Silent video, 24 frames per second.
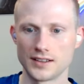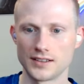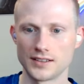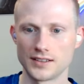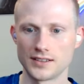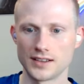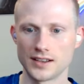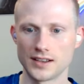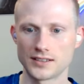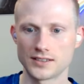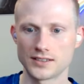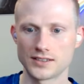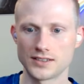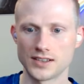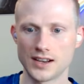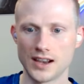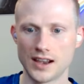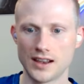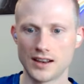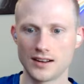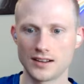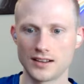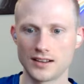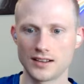yes,
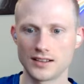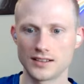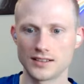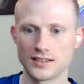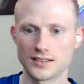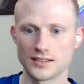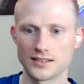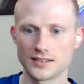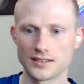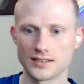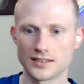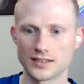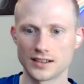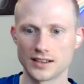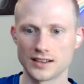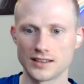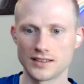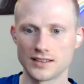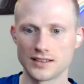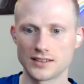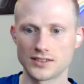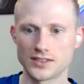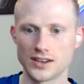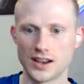Chad is
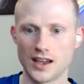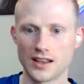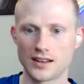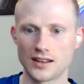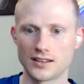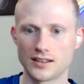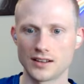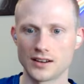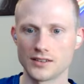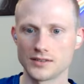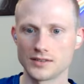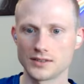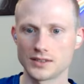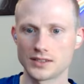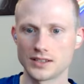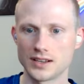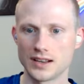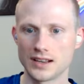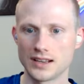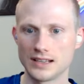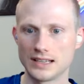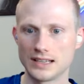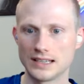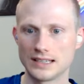in the chat. Oh,
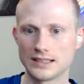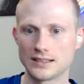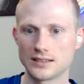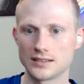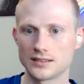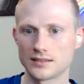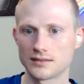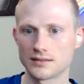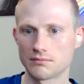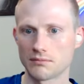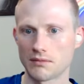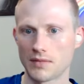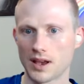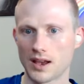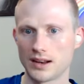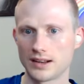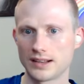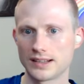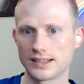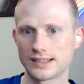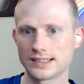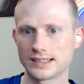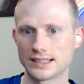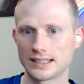he is? I
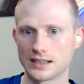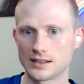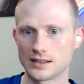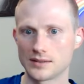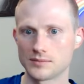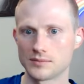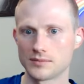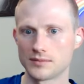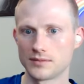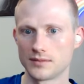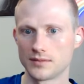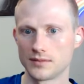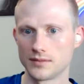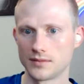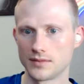didn't see him.